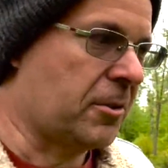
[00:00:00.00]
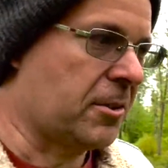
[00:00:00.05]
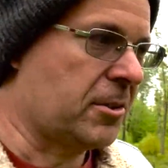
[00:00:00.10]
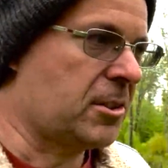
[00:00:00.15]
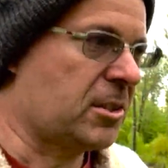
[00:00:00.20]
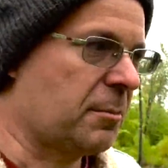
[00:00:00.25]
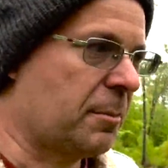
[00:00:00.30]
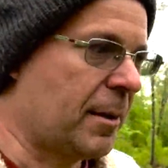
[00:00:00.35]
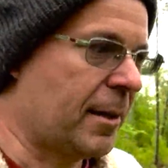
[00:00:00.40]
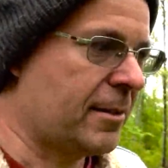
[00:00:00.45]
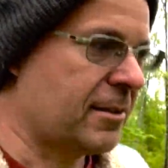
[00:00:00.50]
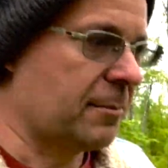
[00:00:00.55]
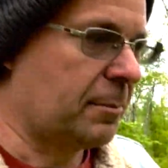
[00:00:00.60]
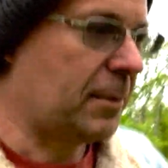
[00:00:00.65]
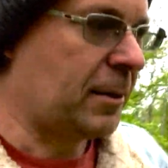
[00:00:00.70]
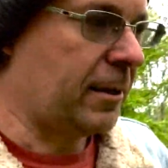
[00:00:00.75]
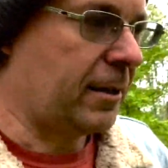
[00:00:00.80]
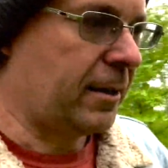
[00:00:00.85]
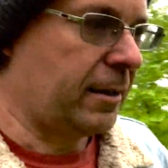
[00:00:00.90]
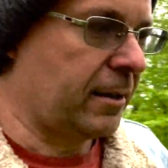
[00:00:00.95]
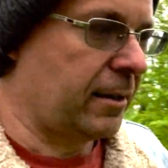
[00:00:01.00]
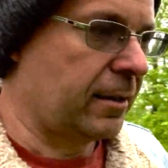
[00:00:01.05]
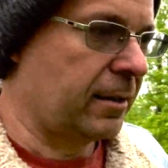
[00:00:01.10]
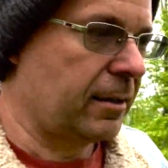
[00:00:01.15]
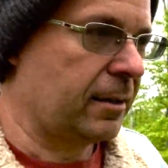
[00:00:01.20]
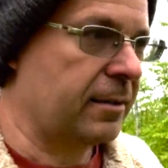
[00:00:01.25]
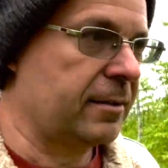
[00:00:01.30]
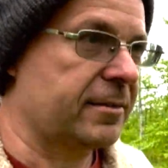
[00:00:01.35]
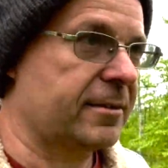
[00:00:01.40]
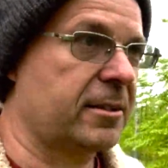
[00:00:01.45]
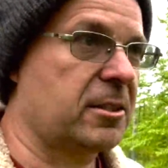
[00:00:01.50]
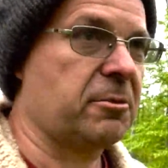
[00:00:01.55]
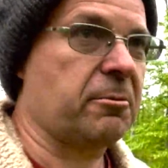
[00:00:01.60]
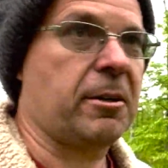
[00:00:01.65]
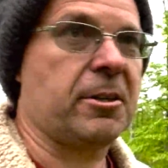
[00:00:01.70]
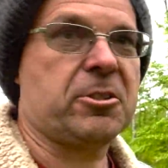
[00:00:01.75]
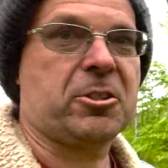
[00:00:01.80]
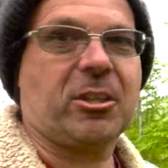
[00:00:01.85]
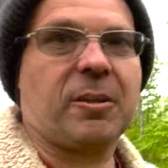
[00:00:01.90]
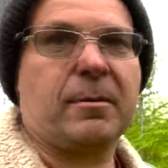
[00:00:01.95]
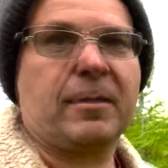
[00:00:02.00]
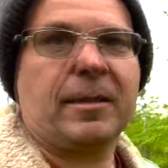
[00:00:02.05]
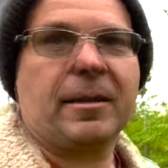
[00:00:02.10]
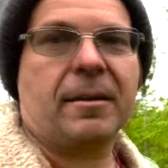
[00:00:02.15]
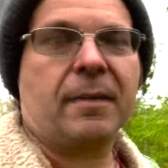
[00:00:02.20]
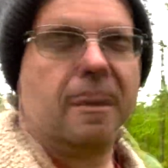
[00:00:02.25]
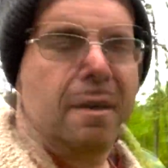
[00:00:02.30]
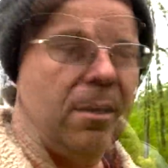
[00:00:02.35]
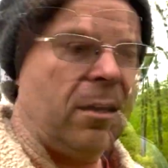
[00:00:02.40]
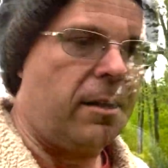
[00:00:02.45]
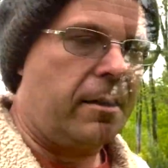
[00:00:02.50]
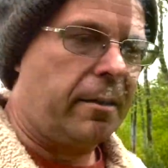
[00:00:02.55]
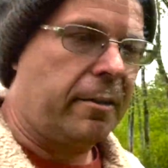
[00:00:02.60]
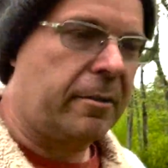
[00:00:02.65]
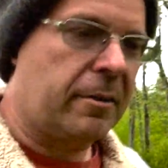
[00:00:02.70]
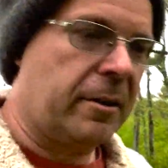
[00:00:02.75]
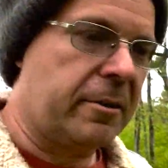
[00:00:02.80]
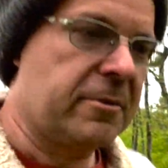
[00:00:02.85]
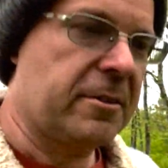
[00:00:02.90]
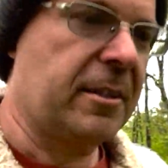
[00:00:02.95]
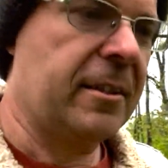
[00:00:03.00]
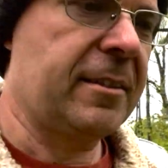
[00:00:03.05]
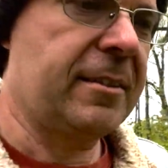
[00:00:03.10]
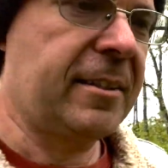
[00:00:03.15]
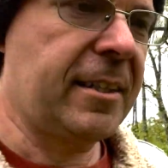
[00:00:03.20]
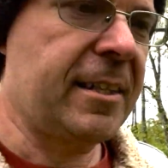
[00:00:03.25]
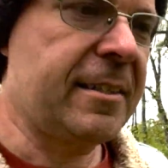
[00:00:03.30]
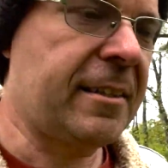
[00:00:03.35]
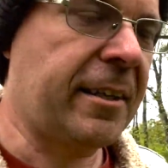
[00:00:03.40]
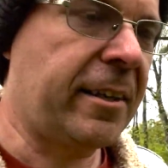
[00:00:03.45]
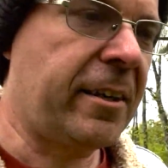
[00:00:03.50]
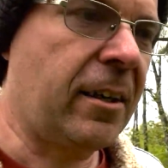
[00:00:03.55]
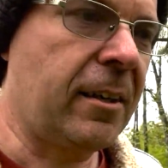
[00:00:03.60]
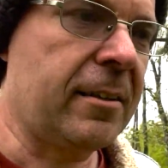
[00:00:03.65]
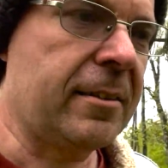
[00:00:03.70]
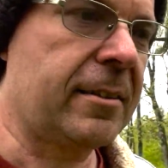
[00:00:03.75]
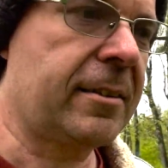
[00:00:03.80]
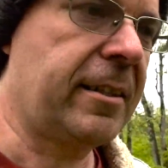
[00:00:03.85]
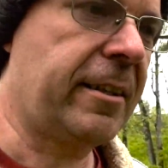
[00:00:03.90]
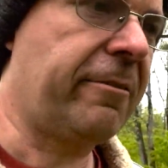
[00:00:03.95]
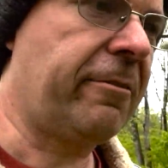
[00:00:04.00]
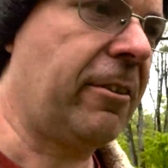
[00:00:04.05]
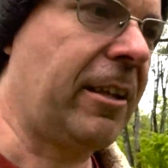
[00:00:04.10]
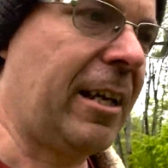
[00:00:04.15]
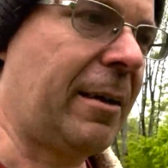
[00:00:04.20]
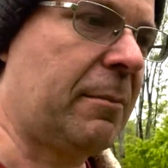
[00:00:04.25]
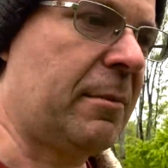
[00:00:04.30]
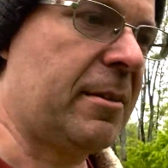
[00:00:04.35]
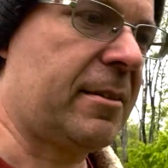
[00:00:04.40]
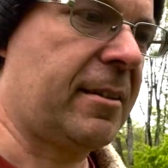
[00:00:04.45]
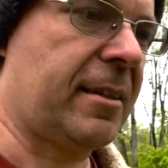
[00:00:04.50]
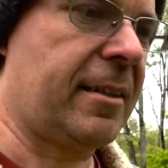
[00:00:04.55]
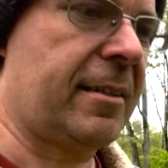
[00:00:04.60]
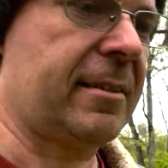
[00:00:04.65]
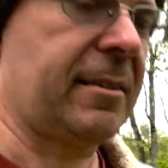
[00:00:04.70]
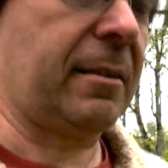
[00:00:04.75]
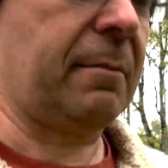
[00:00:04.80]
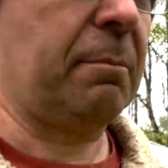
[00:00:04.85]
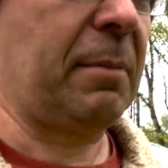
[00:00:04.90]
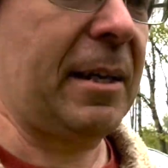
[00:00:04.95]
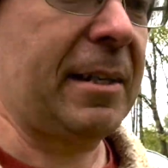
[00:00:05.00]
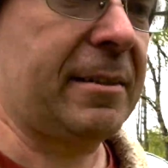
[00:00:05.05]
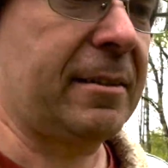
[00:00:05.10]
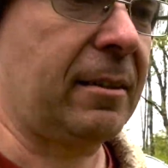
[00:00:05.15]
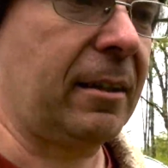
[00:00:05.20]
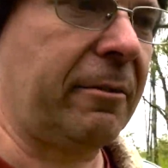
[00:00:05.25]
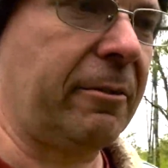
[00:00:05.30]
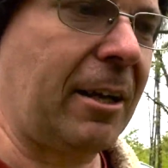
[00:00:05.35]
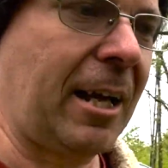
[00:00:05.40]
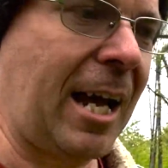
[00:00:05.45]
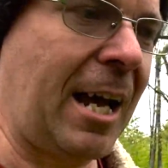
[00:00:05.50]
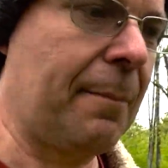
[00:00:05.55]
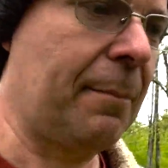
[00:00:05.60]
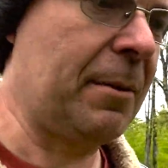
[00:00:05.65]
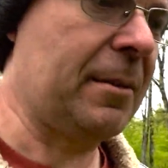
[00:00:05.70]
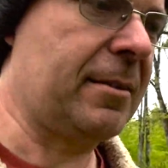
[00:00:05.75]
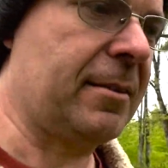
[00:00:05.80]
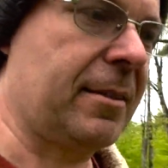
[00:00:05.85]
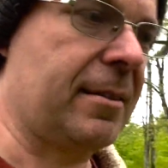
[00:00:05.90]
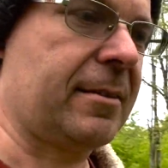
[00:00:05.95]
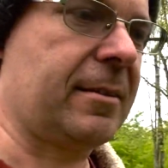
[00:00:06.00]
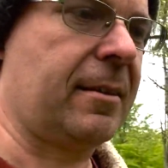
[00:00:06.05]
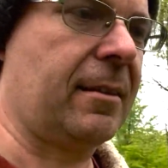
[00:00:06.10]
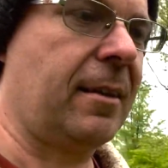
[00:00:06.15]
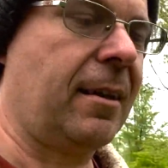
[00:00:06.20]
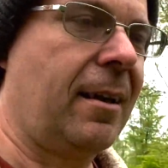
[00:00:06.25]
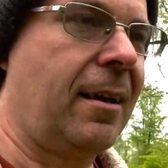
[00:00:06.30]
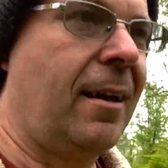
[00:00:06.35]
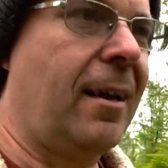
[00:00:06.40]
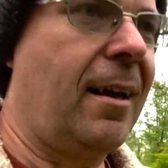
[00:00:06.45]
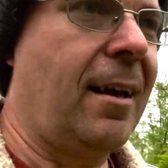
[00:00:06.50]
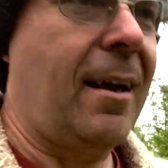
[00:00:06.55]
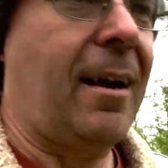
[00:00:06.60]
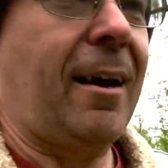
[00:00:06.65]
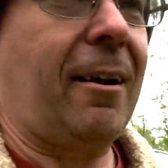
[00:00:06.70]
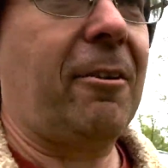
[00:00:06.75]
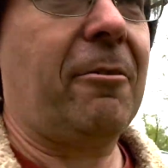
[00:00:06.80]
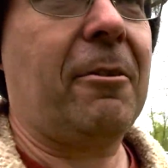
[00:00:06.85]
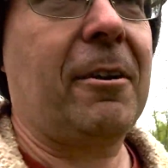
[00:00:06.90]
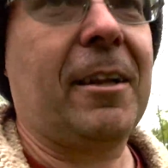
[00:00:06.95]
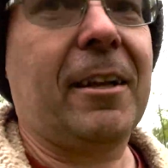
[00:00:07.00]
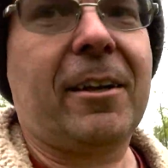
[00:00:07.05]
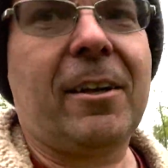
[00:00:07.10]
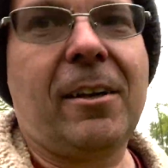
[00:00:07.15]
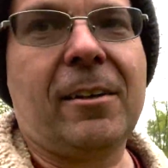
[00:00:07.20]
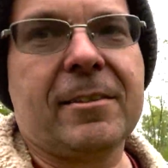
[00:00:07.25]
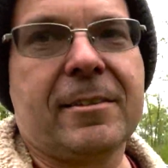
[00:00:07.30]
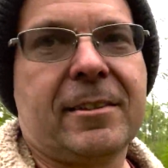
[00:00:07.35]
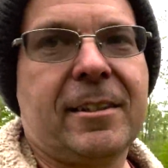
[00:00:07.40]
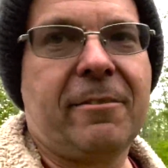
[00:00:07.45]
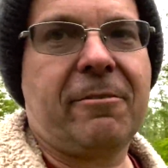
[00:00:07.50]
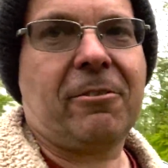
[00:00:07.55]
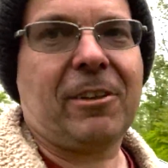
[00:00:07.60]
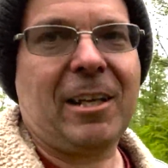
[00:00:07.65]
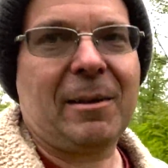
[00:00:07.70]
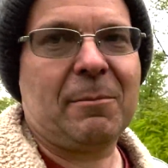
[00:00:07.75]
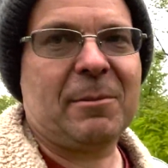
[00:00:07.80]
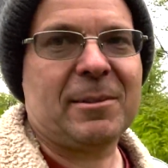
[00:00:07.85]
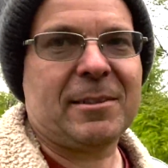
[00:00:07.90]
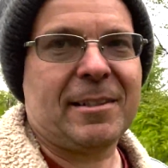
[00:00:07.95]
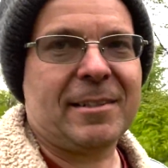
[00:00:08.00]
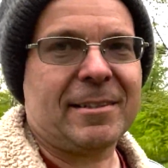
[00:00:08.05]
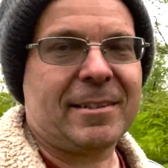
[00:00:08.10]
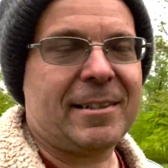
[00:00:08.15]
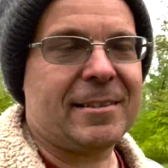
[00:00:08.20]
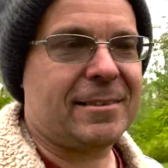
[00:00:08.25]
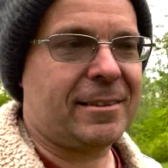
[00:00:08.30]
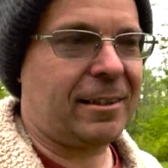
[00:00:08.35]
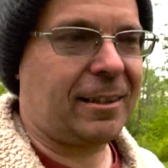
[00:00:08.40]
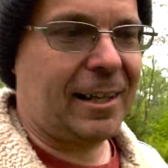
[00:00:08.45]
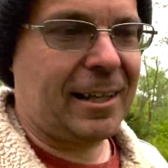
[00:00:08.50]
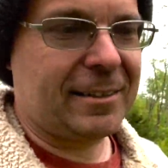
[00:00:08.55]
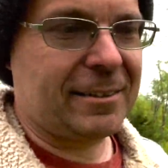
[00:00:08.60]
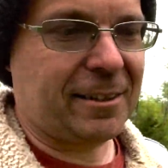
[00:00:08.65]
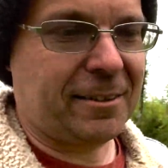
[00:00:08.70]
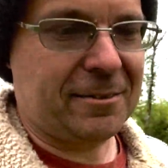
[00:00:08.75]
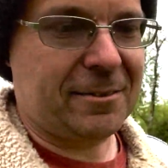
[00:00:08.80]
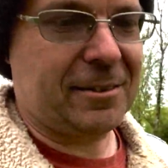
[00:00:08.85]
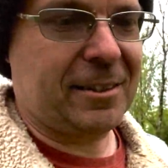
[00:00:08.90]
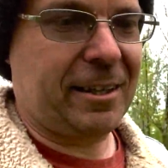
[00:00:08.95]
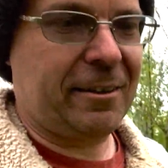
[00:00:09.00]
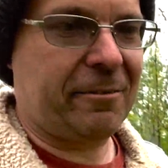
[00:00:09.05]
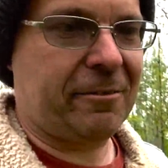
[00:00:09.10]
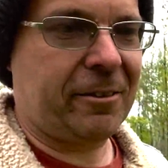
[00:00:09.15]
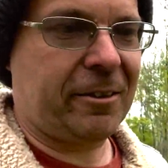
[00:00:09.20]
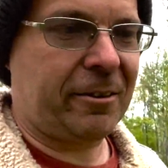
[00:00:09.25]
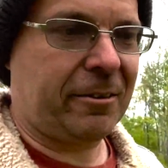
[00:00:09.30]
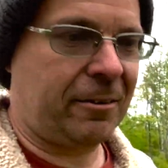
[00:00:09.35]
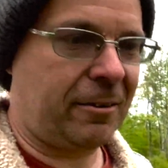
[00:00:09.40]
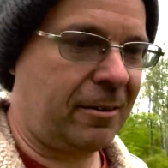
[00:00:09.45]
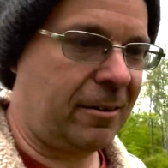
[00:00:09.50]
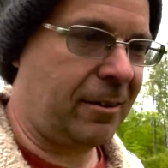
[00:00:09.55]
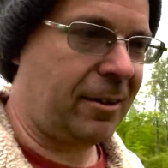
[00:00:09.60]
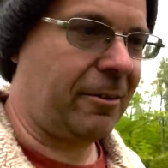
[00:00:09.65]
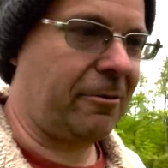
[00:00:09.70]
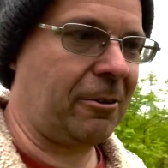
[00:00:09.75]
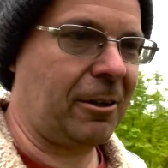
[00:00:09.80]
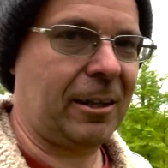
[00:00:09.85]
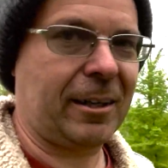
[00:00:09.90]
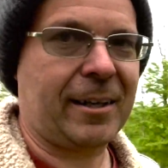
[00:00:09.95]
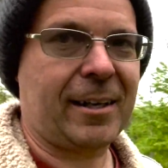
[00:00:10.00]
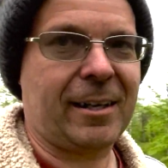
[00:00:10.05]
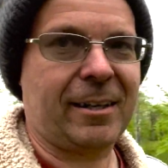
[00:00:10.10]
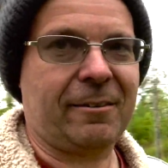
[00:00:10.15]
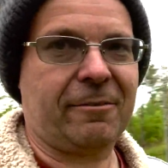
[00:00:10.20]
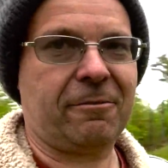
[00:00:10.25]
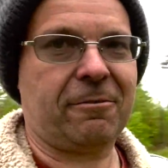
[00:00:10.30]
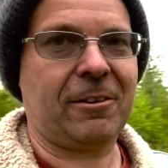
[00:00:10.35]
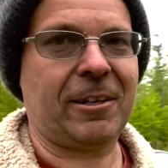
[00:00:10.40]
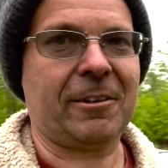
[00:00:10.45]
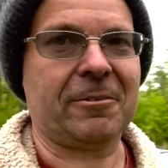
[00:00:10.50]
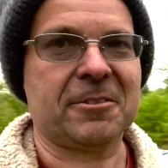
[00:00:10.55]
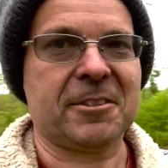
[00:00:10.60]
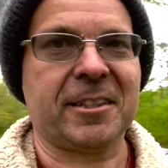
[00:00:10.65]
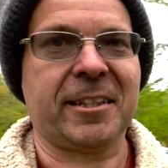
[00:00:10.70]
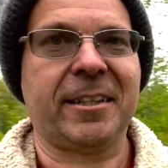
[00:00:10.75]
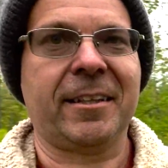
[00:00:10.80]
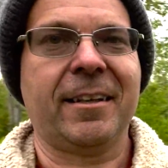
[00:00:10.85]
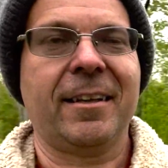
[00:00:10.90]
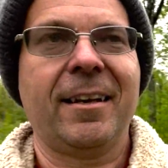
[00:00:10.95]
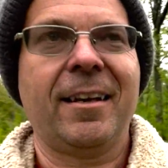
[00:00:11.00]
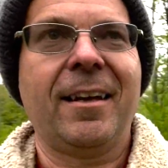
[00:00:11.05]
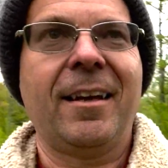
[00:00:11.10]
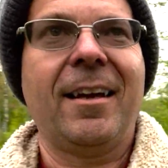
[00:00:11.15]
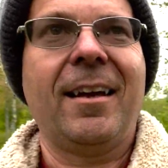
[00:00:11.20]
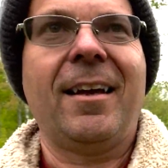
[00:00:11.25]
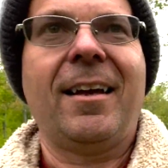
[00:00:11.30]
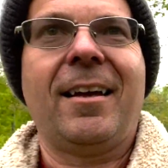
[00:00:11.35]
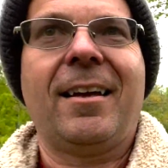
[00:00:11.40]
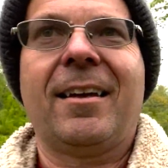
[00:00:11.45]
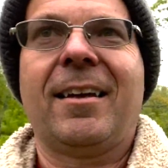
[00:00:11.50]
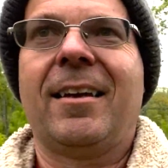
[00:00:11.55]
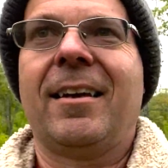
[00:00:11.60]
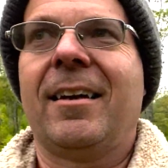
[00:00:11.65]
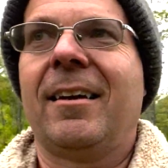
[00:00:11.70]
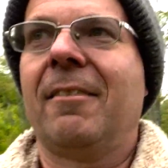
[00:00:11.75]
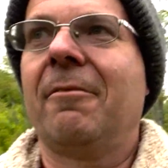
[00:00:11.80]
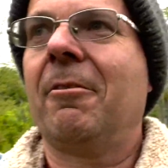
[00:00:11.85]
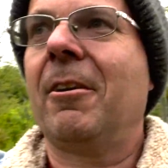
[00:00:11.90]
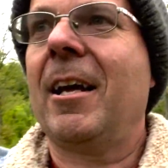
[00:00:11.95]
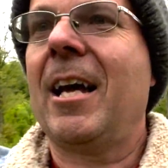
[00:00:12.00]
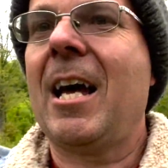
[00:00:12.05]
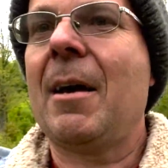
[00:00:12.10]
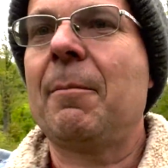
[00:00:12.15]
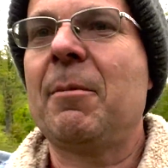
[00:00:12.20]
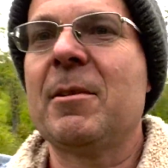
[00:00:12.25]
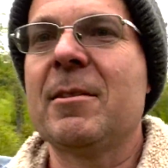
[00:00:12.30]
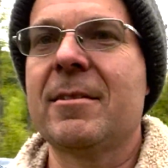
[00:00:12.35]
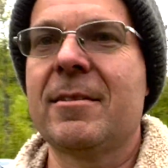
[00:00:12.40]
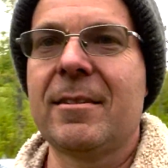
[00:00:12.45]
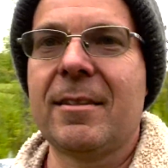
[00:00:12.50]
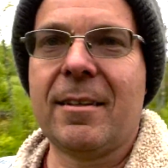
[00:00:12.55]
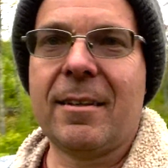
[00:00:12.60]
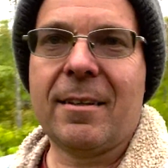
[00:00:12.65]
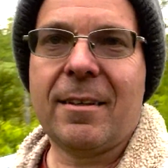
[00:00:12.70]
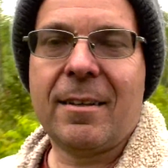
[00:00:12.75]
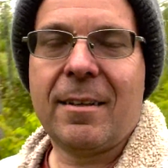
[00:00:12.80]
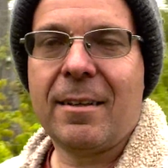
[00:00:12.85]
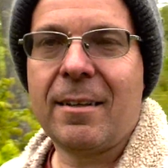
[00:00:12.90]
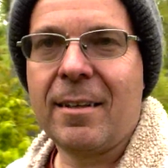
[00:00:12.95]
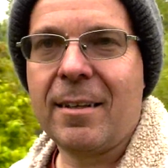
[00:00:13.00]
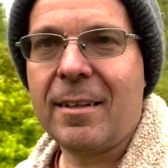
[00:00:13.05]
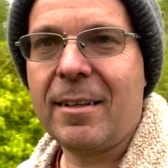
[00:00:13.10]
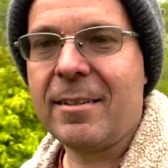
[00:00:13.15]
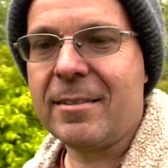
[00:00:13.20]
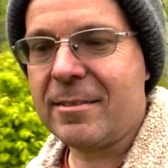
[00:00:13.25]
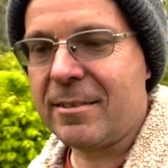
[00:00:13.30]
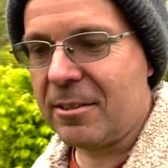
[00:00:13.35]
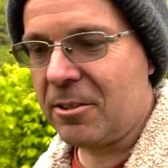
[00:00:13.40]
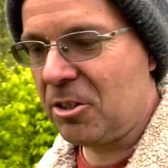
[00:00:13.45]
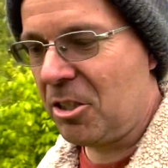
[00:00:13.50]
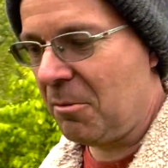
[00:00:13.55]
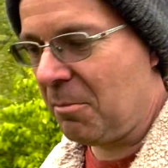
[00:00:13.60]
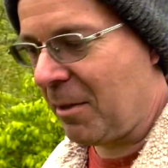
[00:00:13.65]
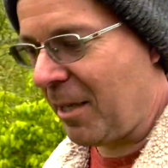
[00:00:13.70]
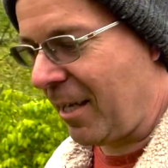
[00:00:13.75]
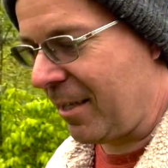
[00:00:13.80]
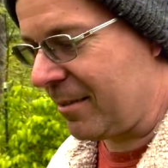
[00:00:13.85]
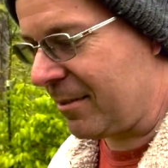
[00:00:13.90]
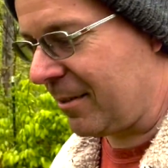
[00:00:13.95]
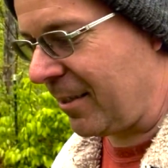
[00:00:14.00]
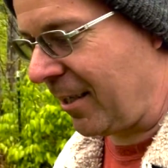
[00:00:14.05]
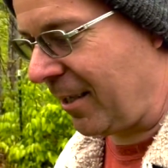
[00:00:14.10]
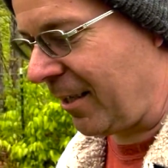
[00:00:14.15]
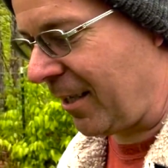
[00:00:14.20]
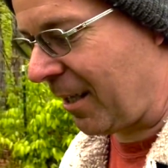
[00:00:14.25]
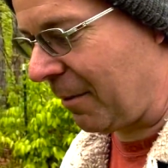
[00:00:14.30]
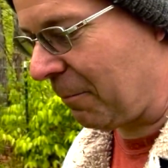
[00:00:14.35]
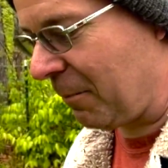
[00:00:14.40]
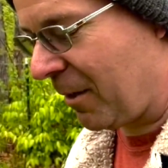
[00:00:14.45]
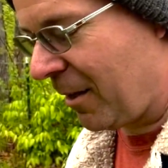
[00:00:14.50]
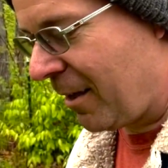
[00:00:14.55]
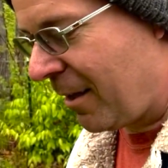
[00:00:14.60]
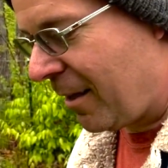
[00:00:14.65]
It just depends upon the situation I'm in. There's a disease, they call it stiff lamb disease, and basically what happens is, I don't know why they call it stiff lamb disease, because the legs aren't stiff, they're really kind of flouncy. And what happens is the sheep can't stand up.